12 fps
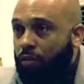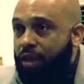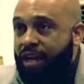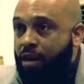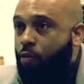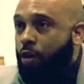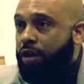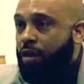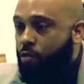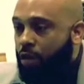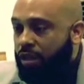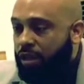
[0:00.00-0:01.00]
anyone that
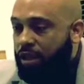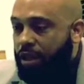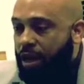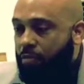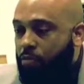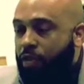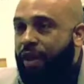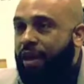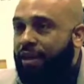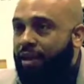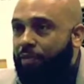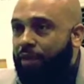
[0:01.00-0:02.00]
wants to come with our
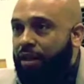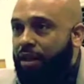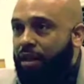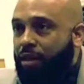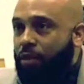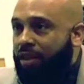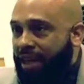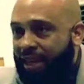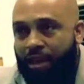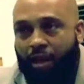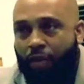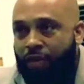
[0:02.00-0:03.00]
company, we take
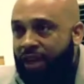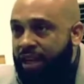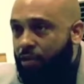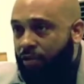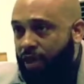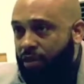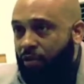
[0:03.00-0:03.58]
care of all the legal things.